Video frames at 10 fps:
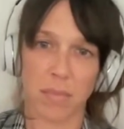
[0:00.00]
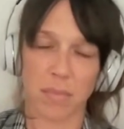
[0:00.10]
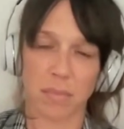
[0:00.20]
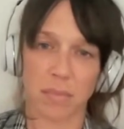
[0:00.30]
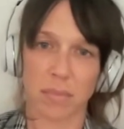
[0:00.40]

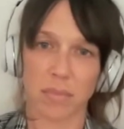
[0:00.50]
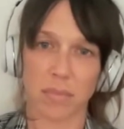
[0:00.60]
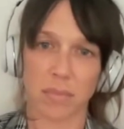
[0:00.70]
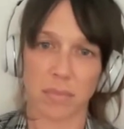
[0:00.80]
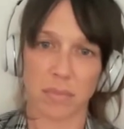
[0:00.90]

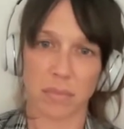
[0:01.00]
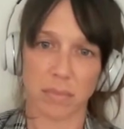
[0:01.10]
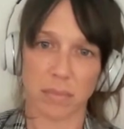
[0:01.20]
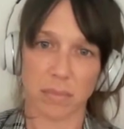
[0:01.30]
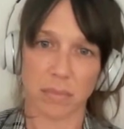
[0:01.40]

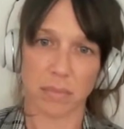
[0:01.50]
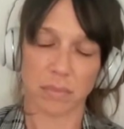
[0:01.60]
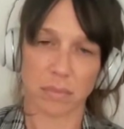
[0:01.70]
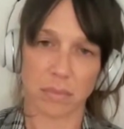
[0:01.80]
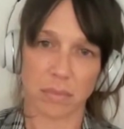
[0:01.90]

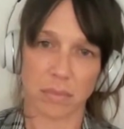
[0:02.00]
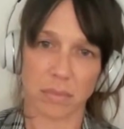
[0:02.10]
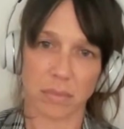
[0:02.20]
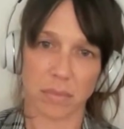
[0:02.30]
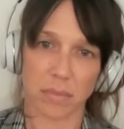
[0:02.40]

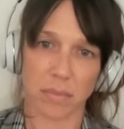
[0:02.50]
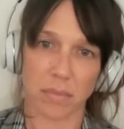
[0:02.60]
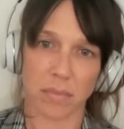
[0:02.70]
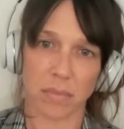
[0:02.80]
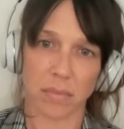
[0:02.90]

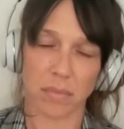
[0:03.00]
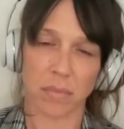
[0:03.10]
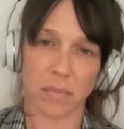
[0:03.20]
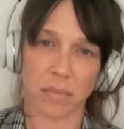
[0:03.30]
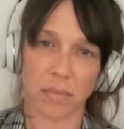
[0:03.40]

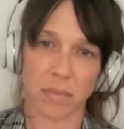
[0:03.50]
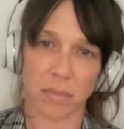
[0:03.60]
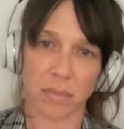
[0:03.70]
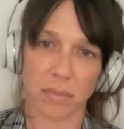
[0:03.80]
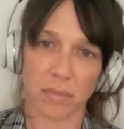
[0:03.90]

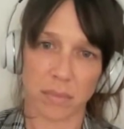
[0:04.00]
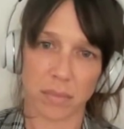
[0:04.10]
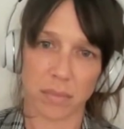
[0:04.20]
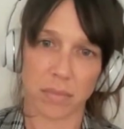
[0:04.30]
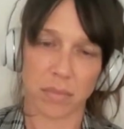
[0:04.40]

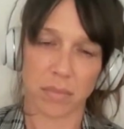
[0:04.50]
This person isn't speaking.